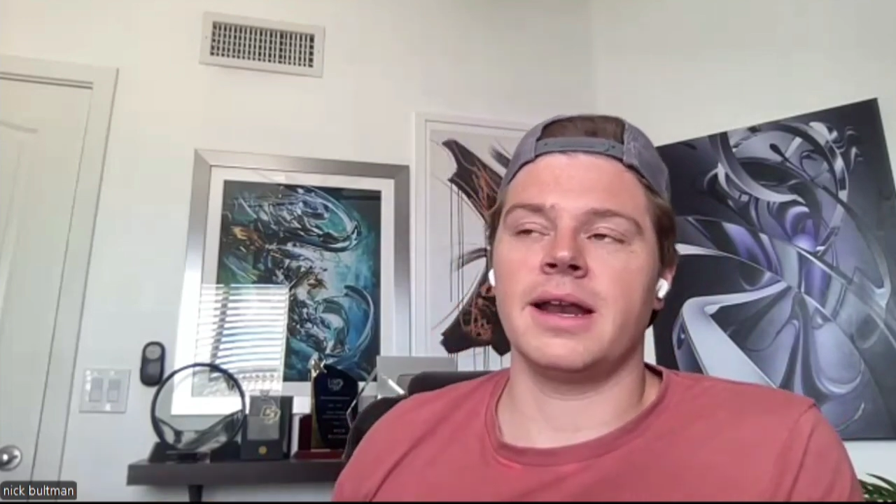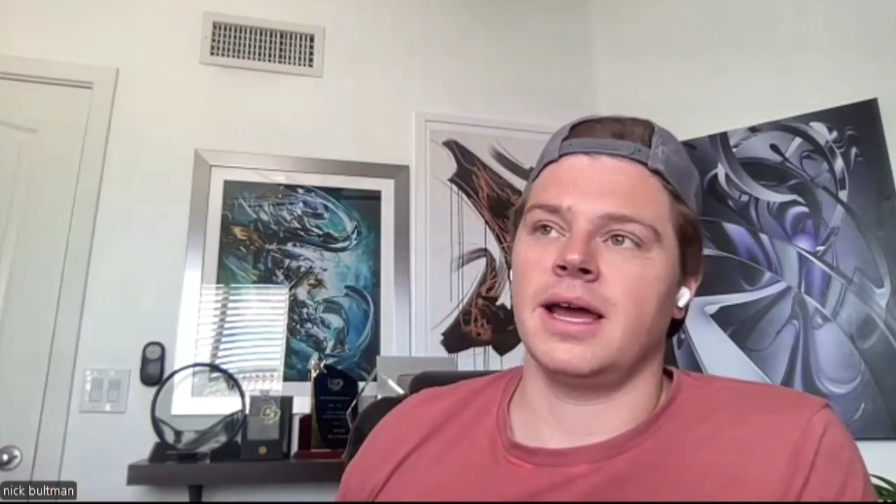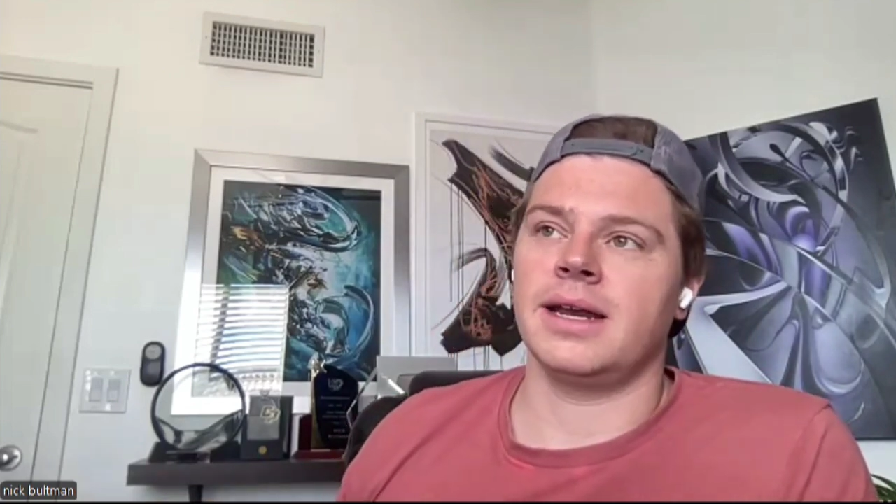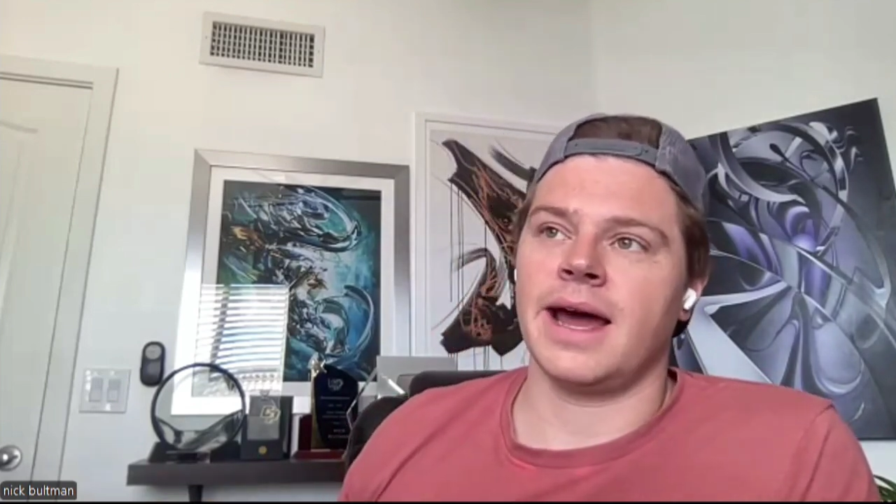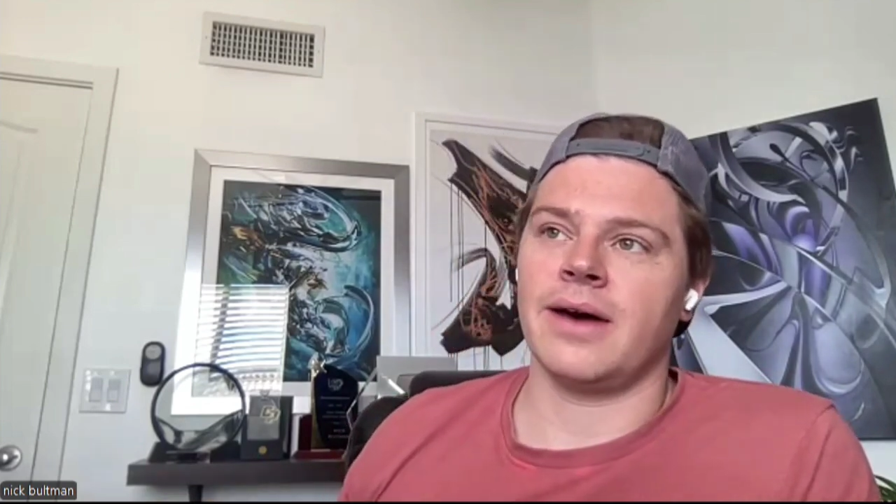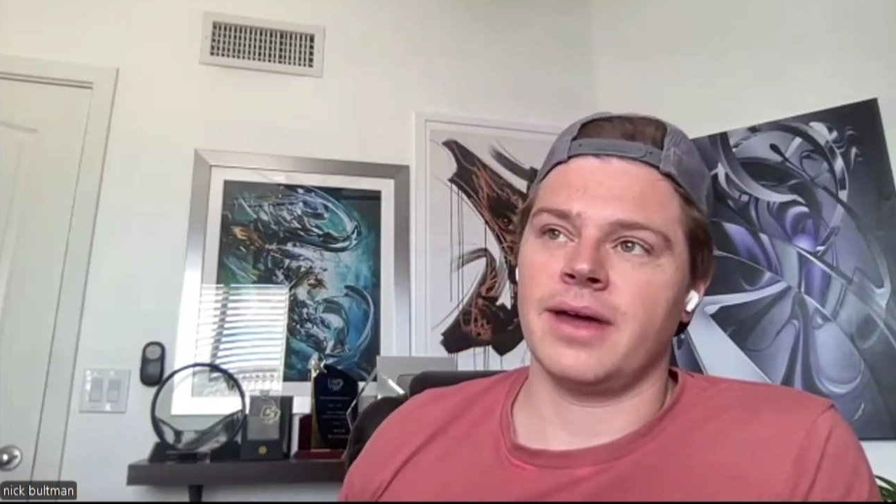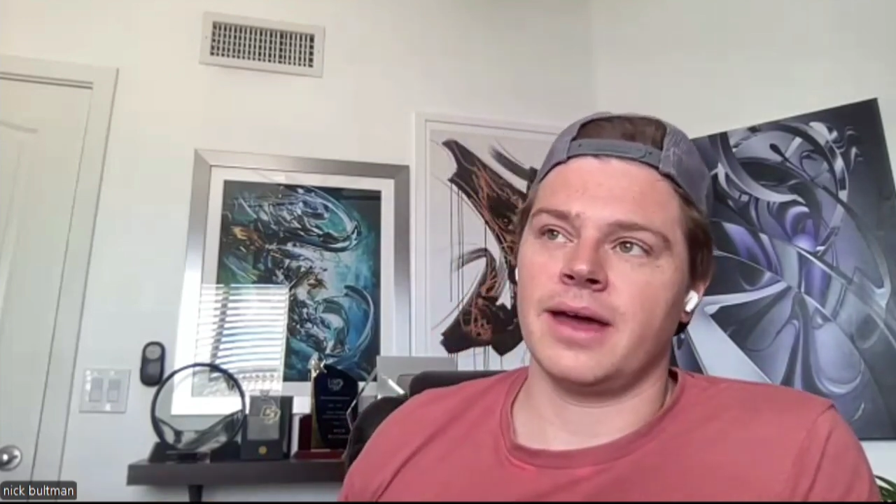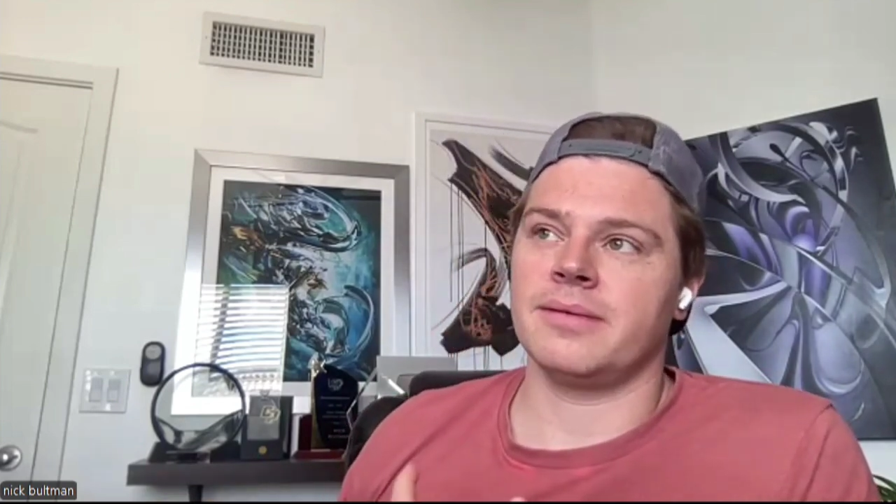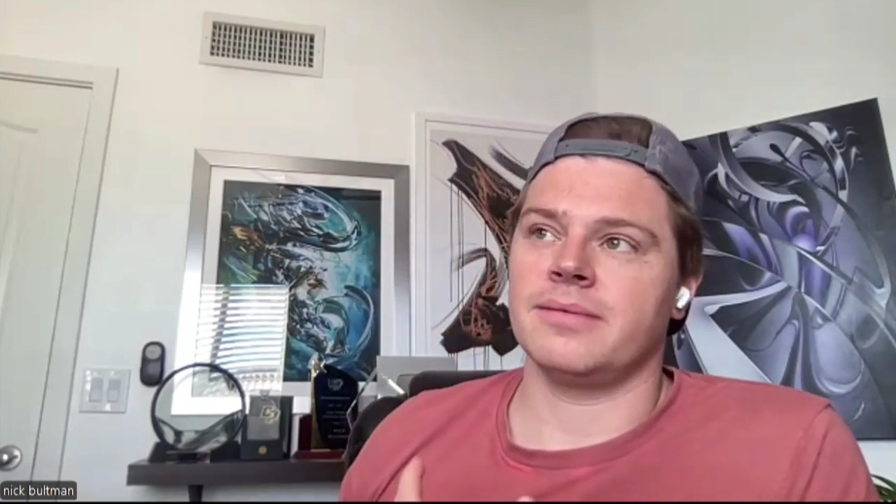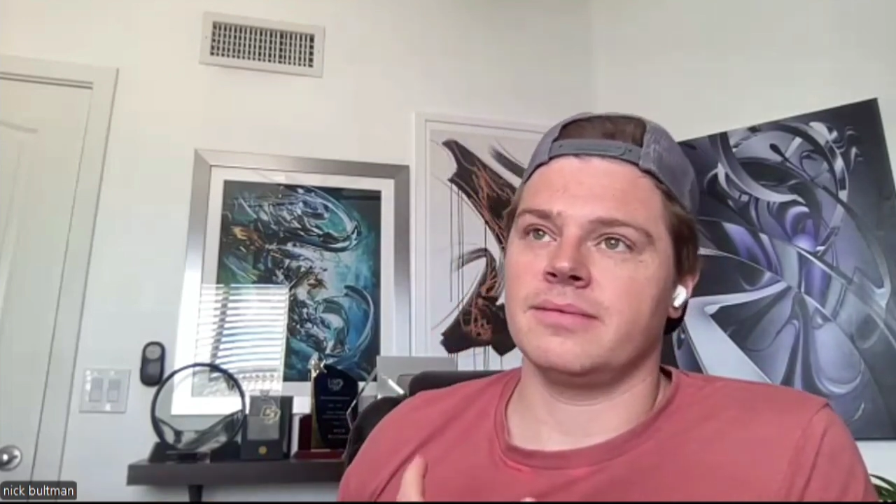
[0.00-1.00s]
And now
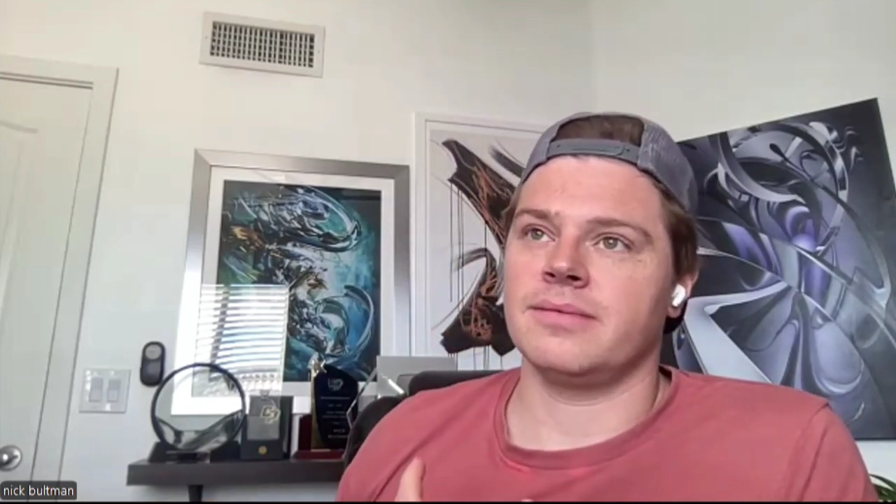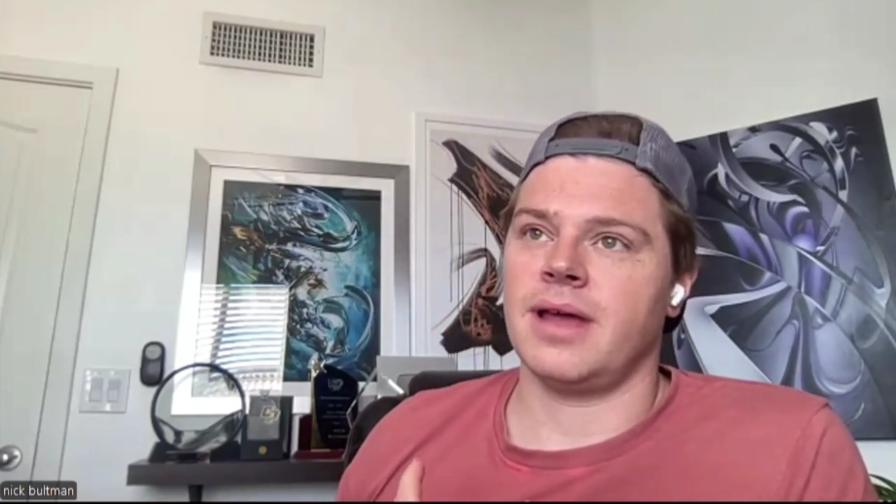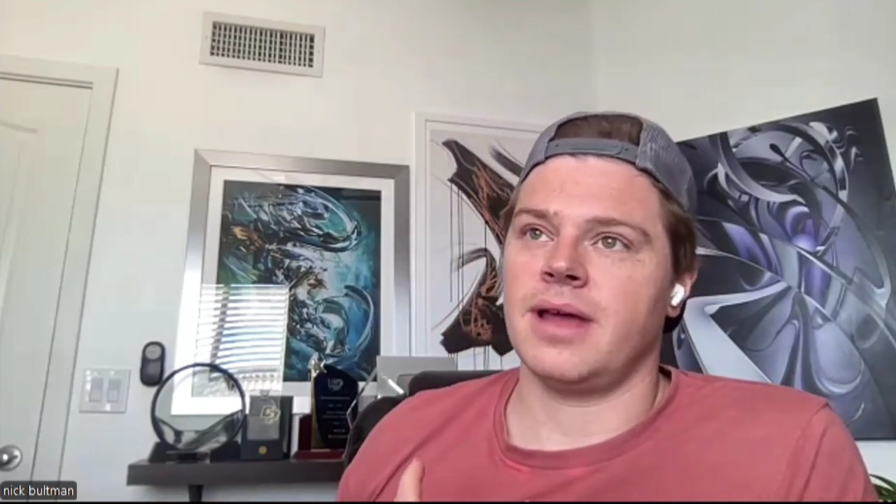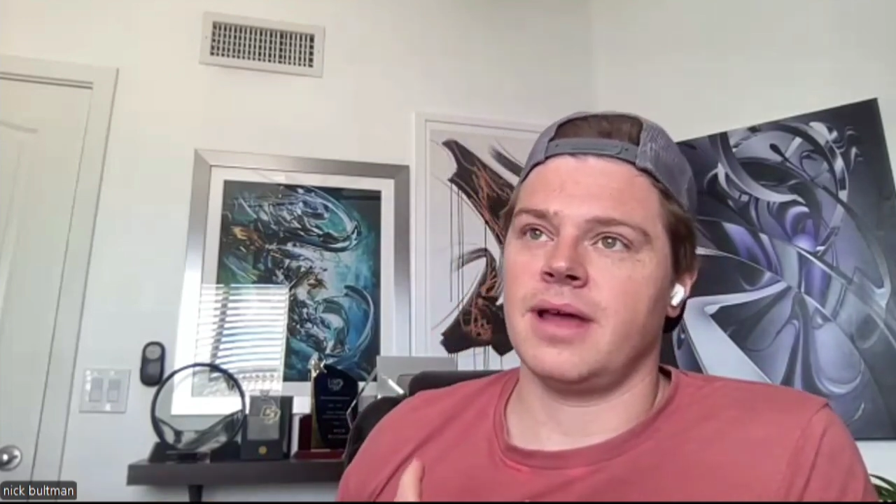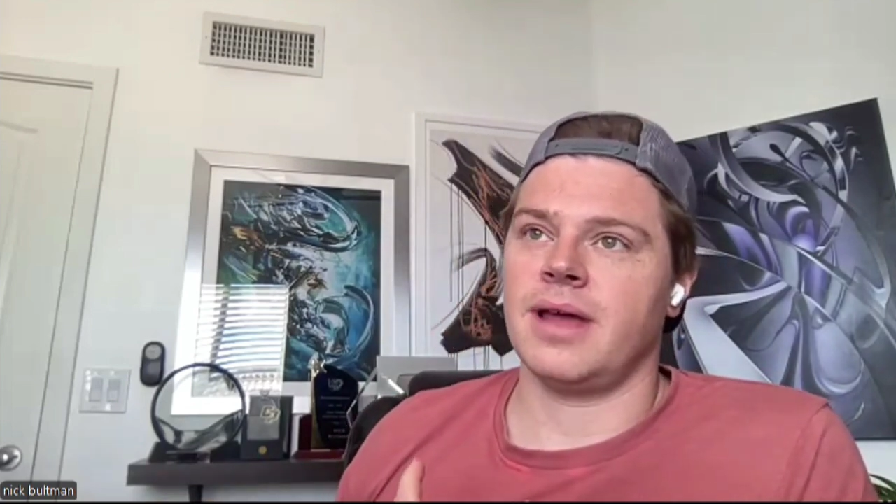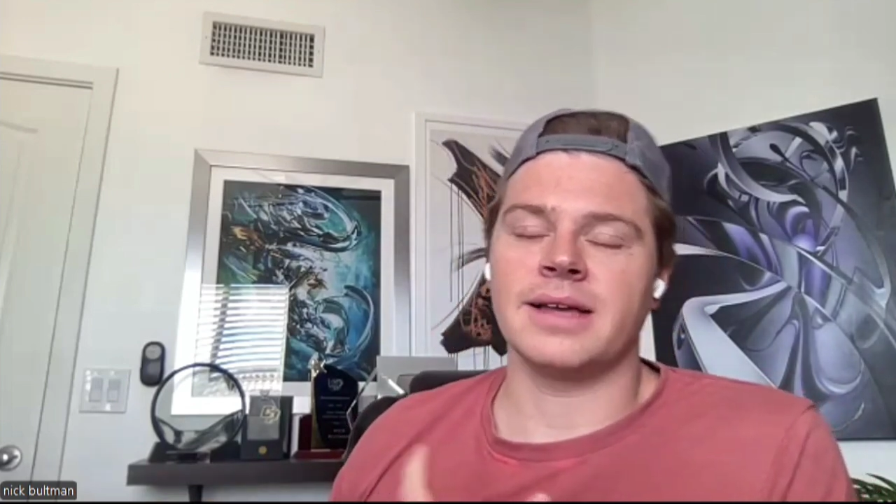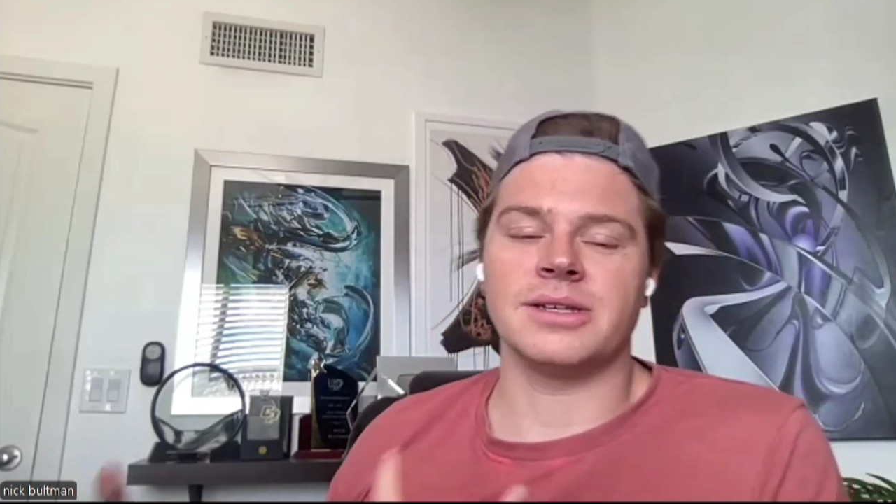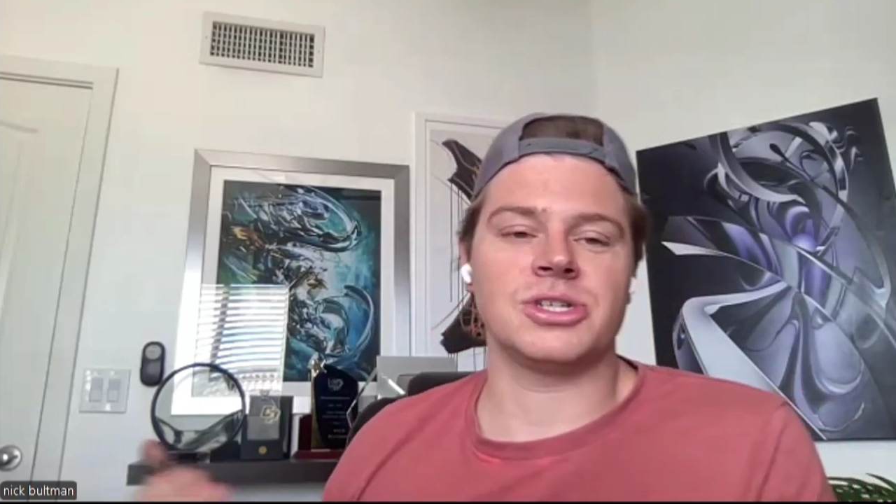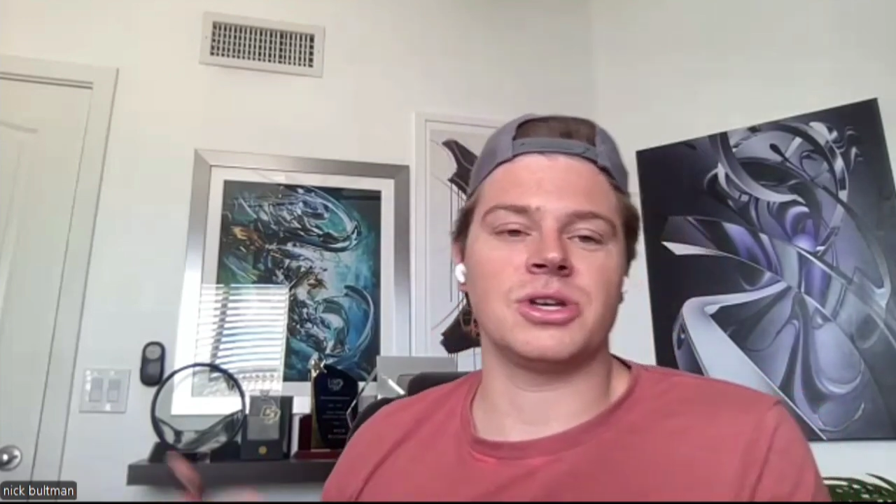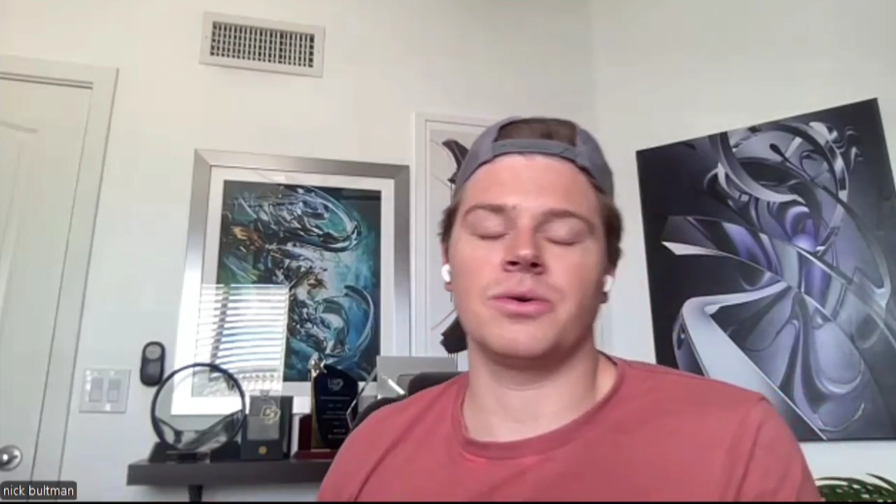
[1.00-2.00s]
that AI
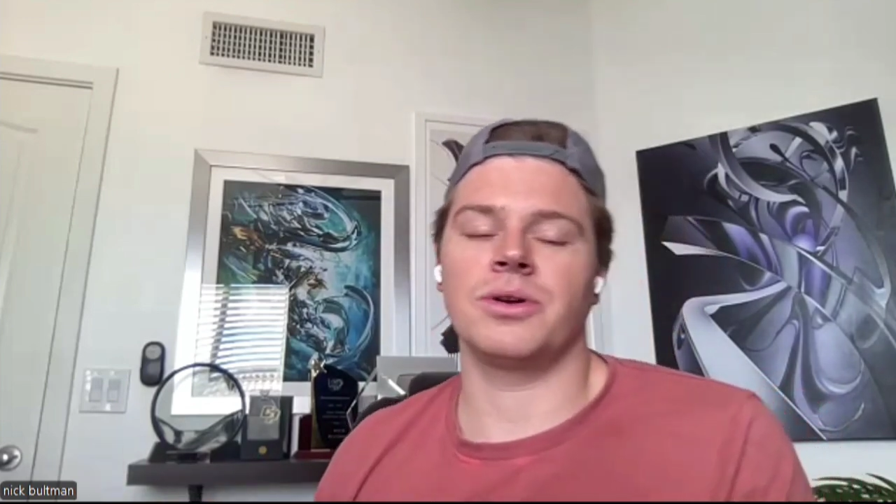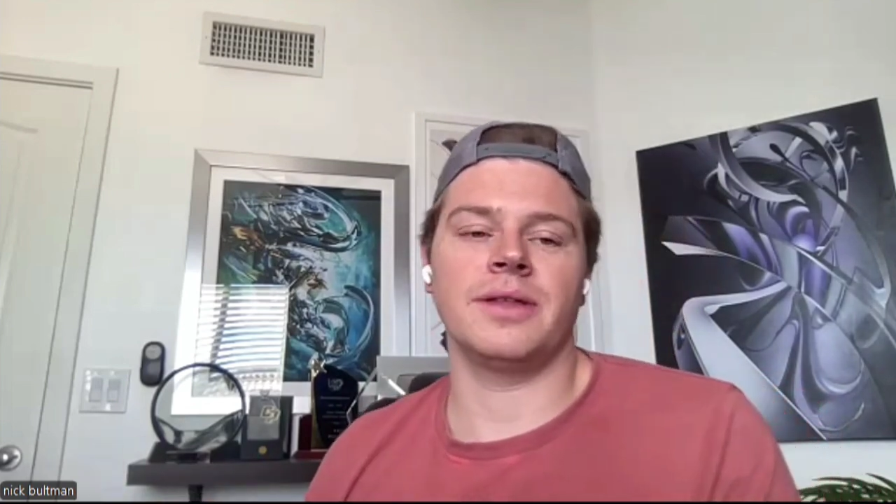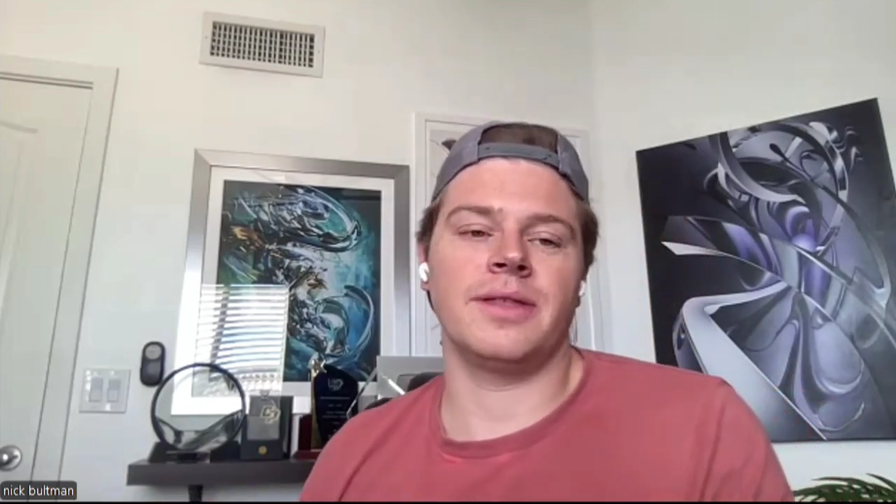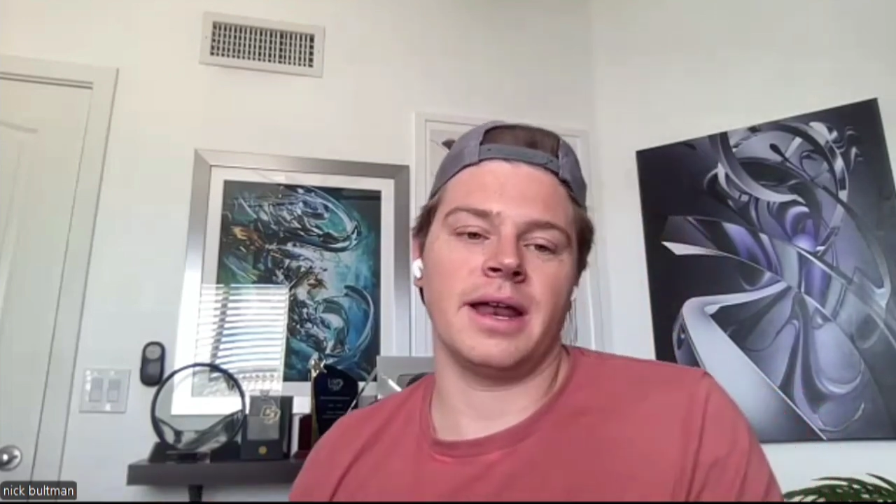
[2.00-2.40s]
is so good